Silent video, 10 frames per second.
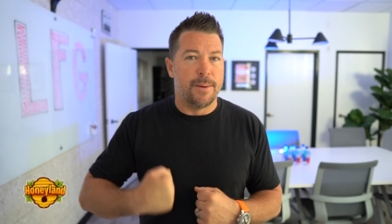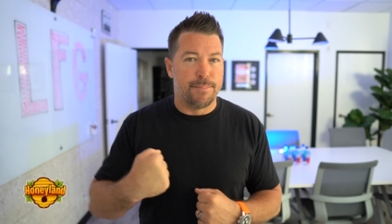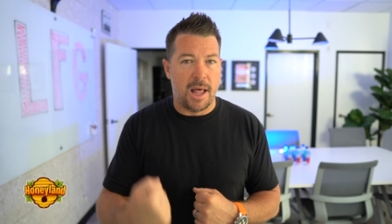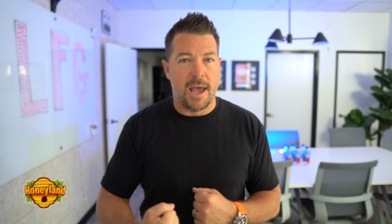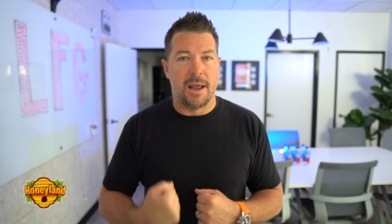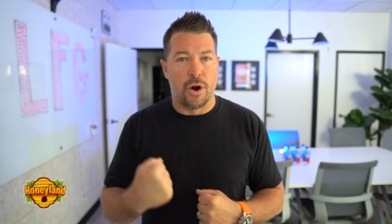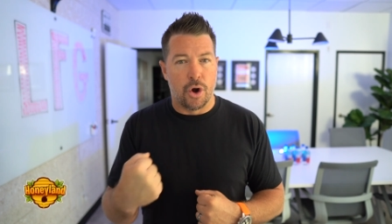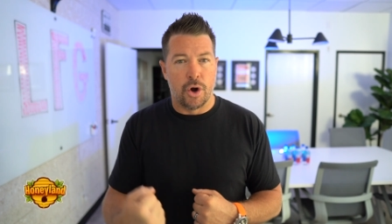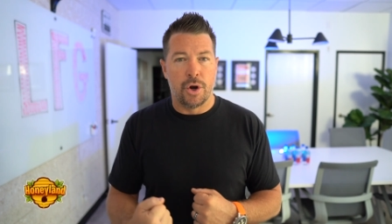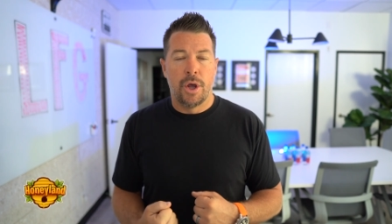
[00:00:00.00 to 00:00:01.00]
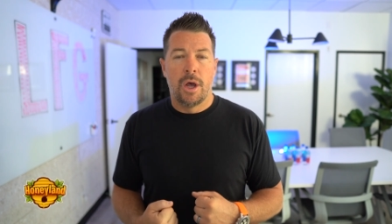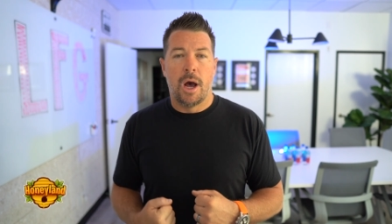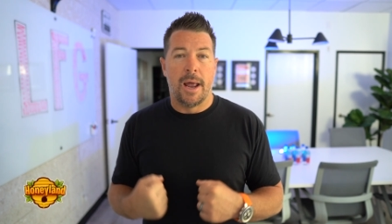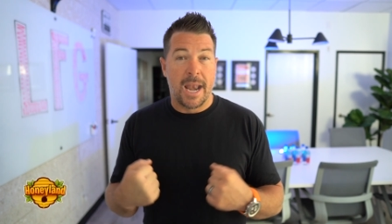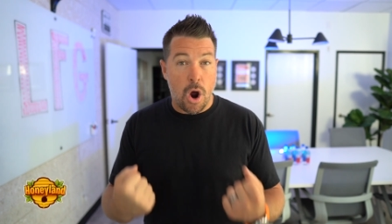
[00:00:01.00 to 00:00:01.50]
to play and earn
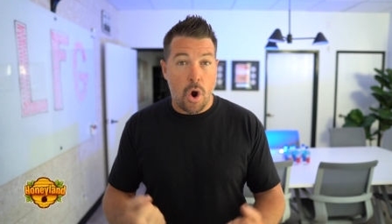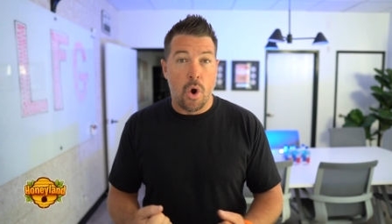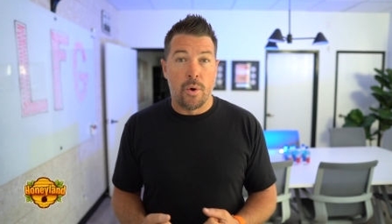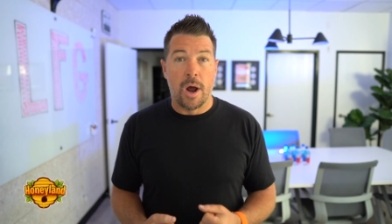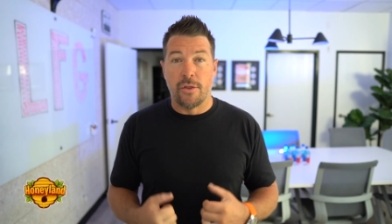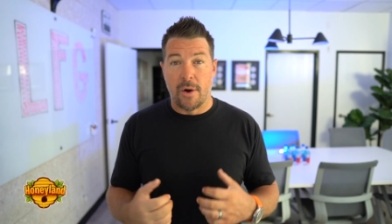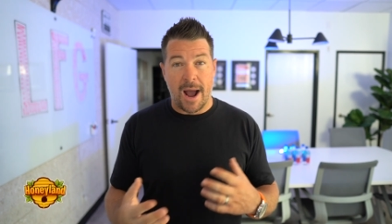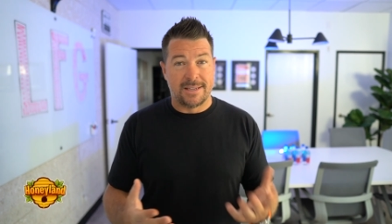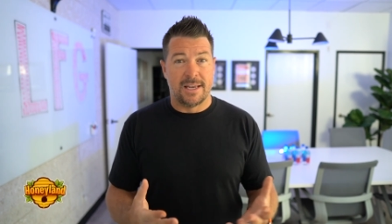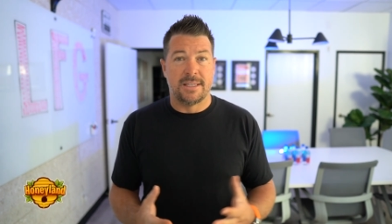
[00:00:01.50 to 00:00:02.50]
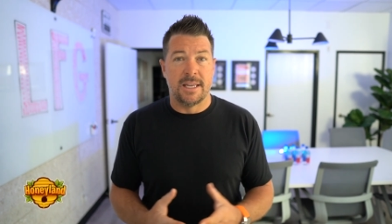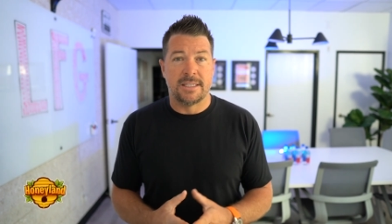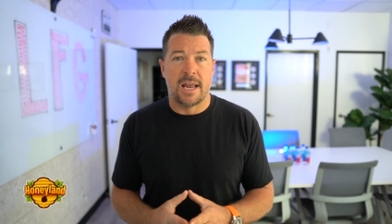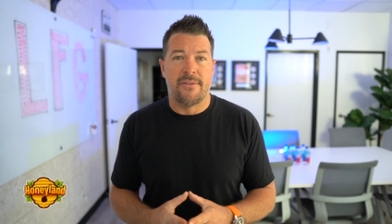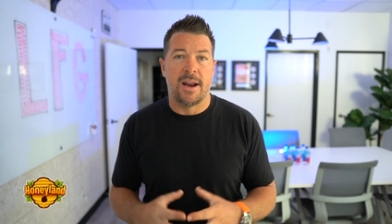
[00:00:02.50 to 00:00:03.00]
and own other assets
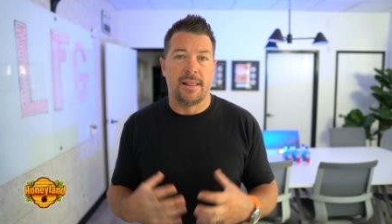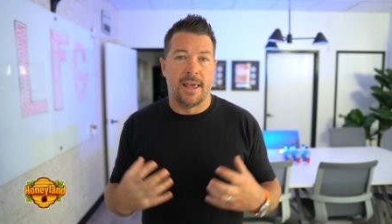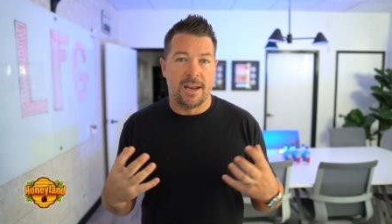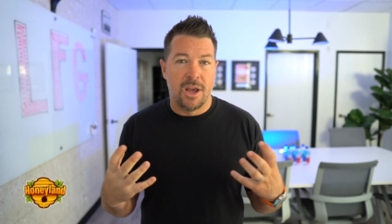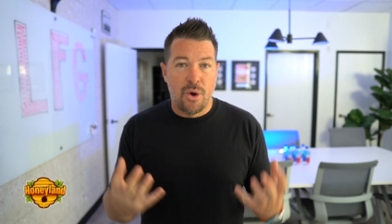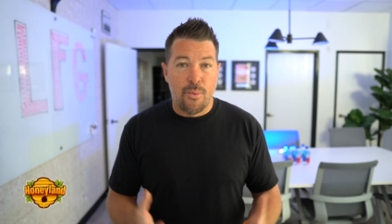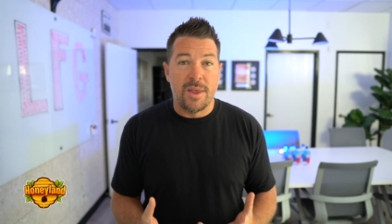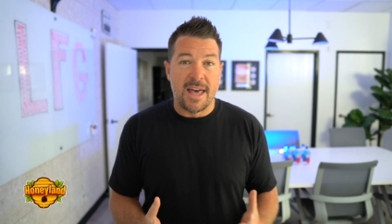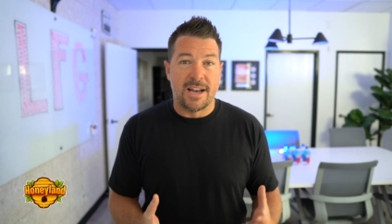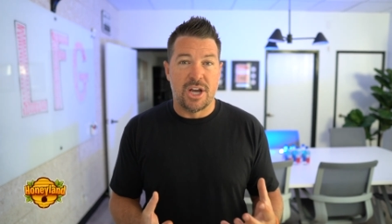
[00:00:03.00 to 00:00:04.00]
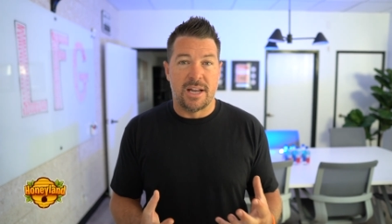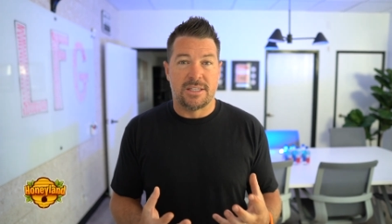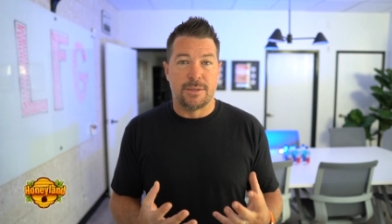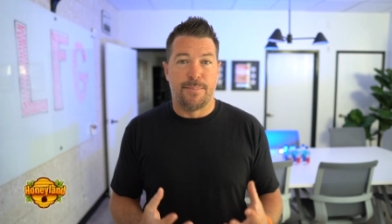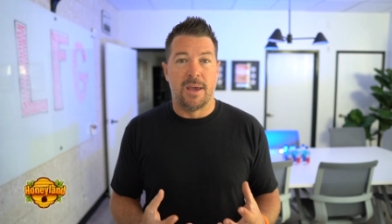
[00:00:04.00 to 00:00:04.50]
inside of Honeyland with that
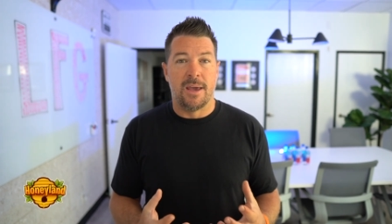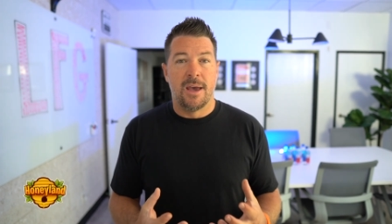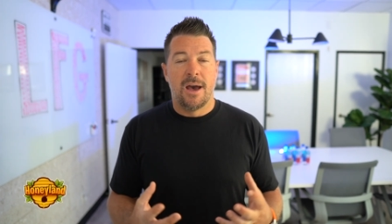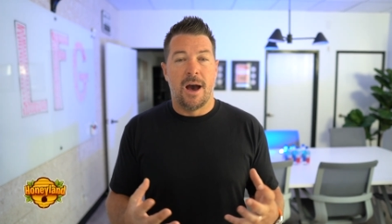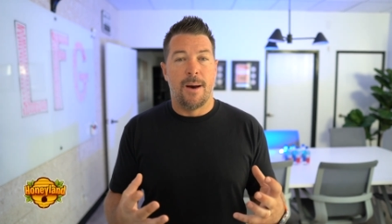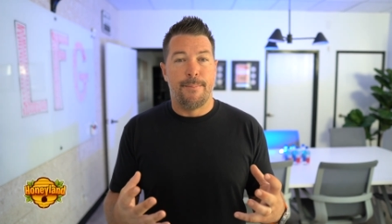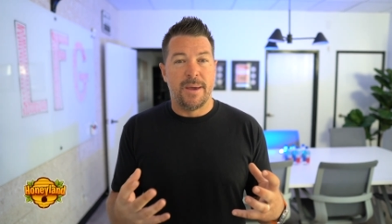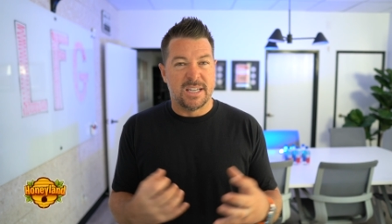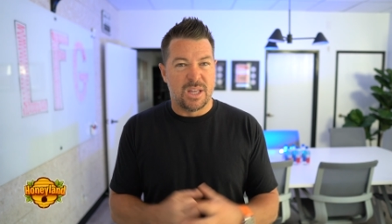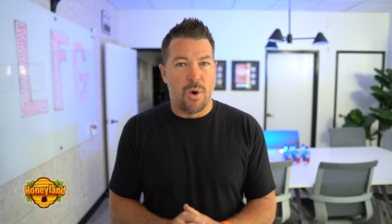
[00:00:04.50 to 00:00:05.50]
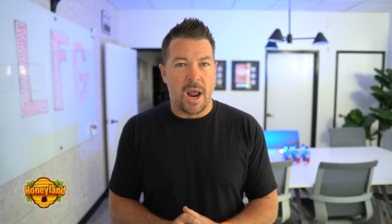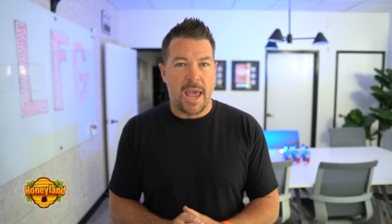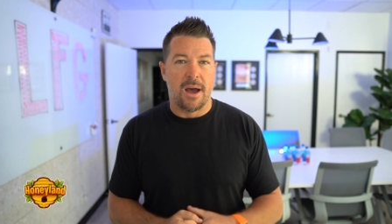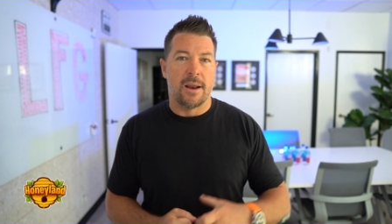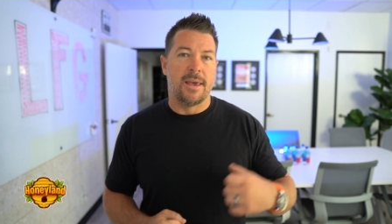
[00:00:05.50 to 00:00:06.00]
Genesis Bee because they want to
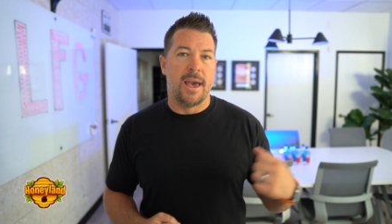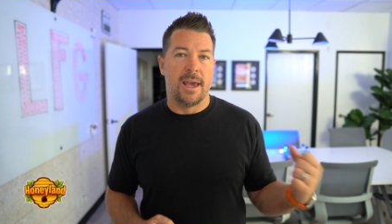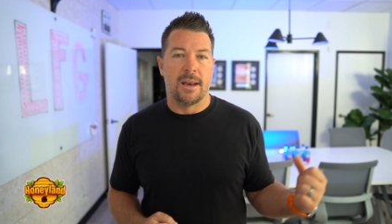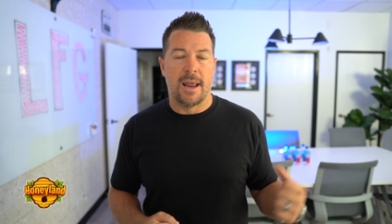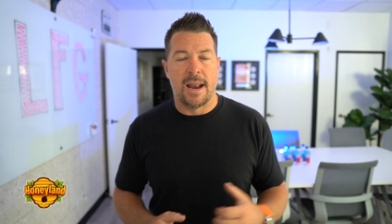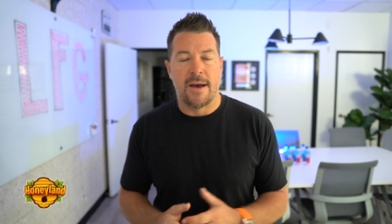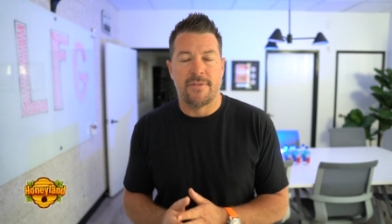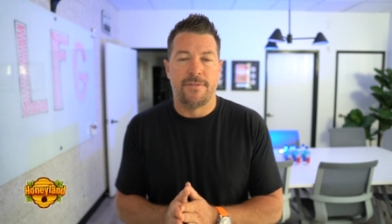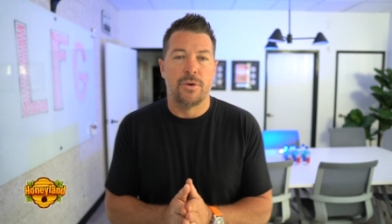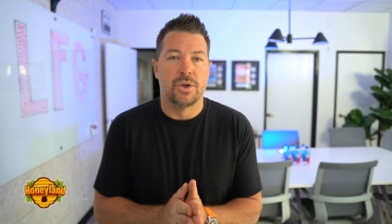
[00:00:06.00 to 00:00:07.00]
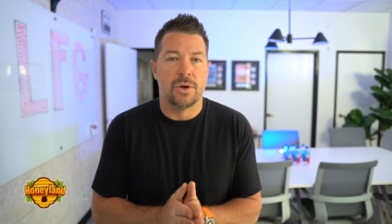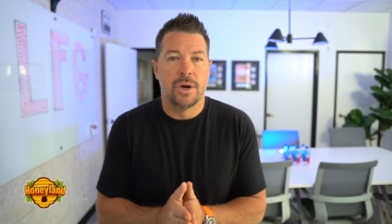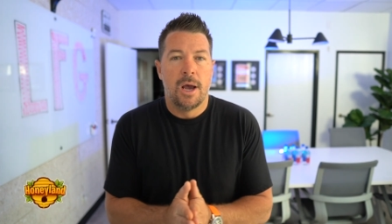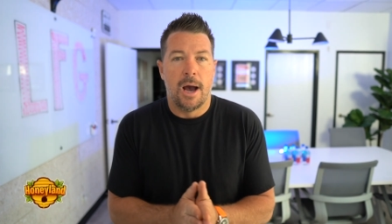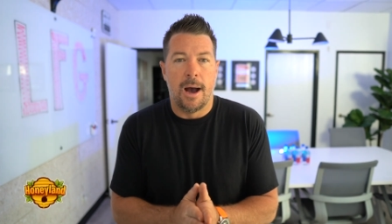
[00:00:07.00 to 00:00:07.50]
hang on to the egg and have the future
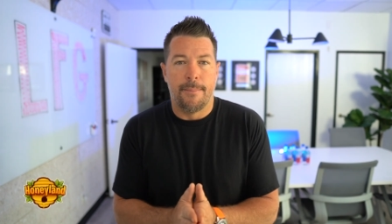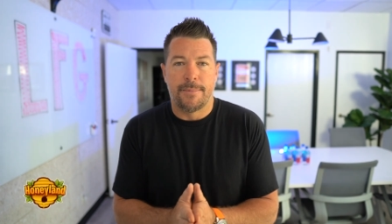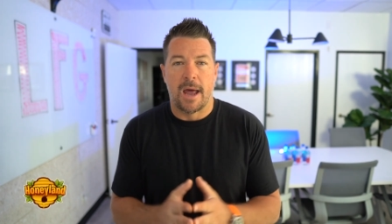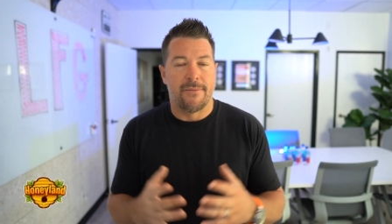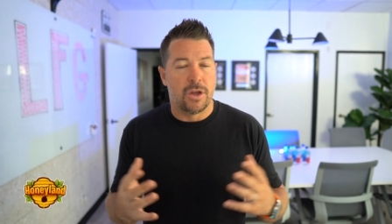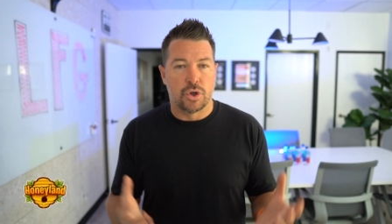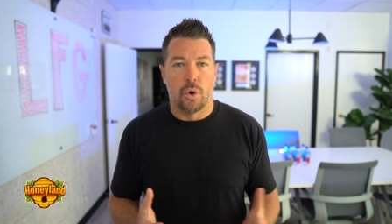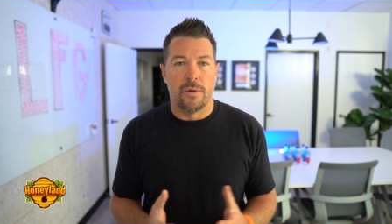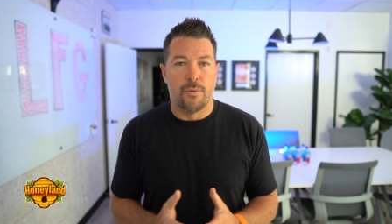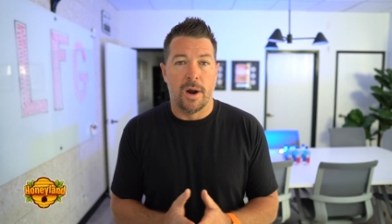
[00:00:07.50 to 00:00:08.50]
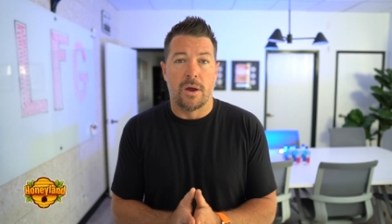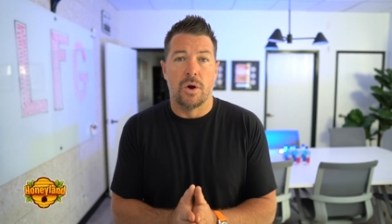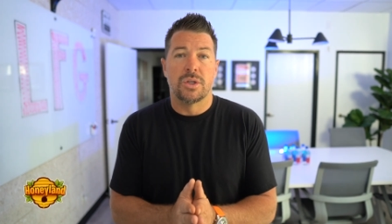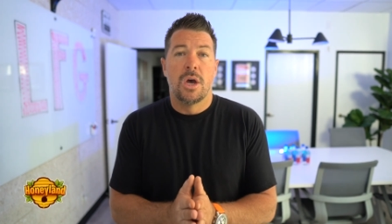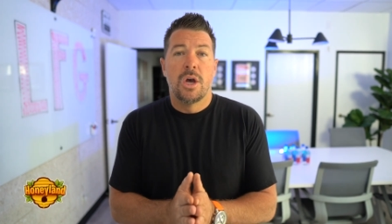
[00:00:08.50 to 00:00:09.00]
kind of control of where it
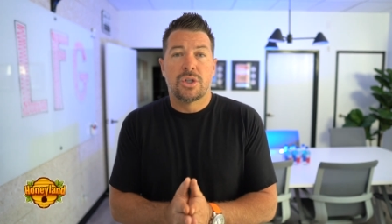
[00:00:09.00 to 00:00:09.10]
goes.